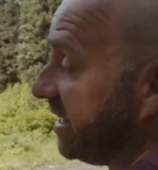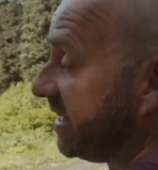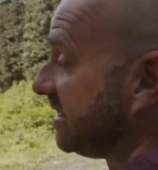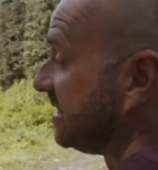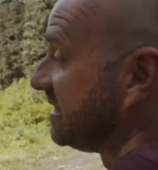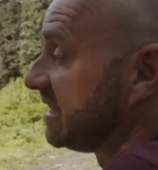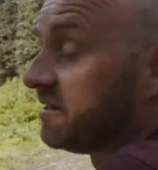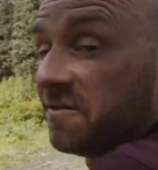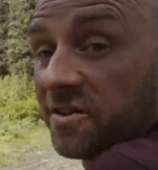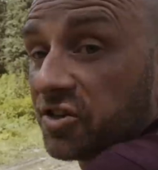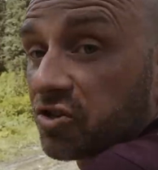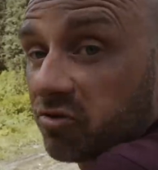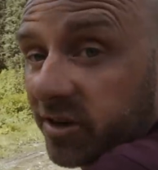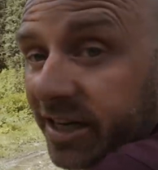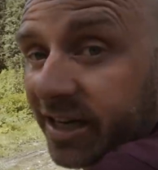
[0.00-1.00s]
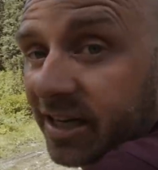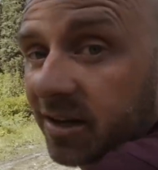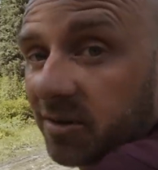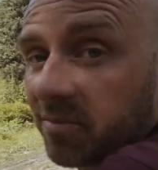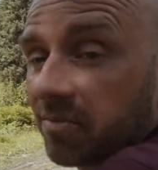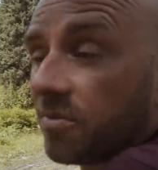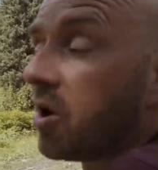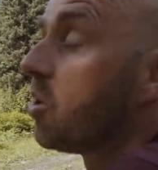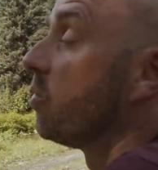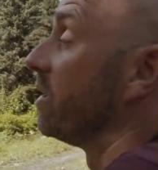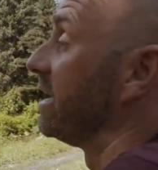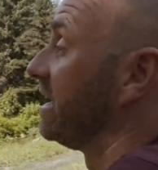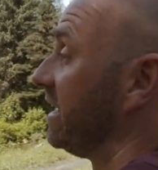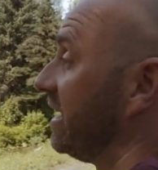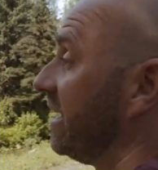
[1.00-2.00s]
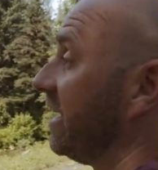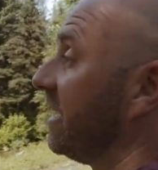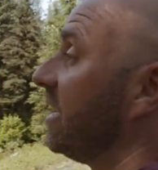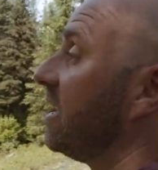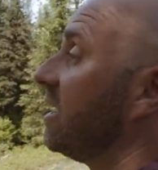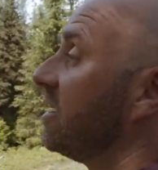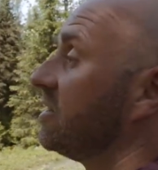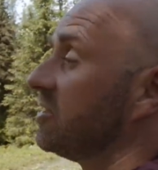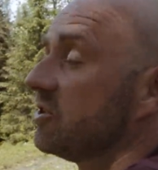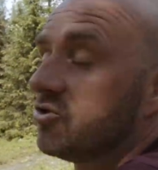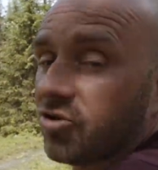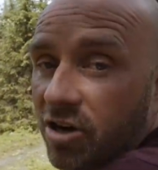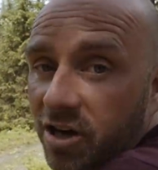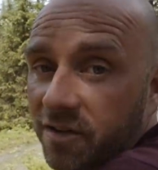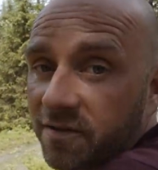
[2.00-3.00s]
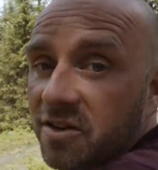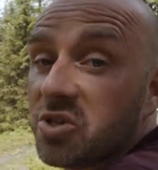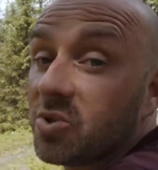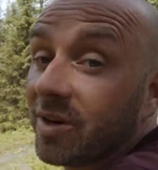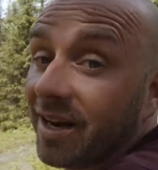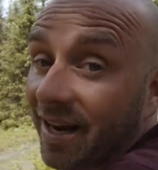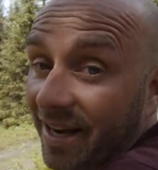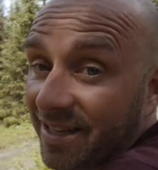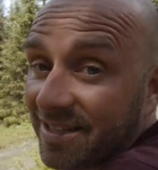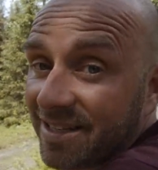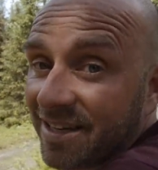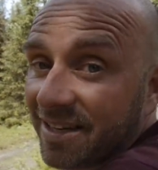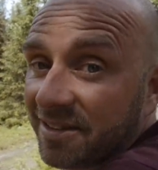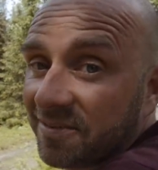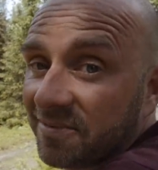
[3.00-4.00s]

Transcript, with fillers: here to see Fish Creek. We're here to drive to a glacier.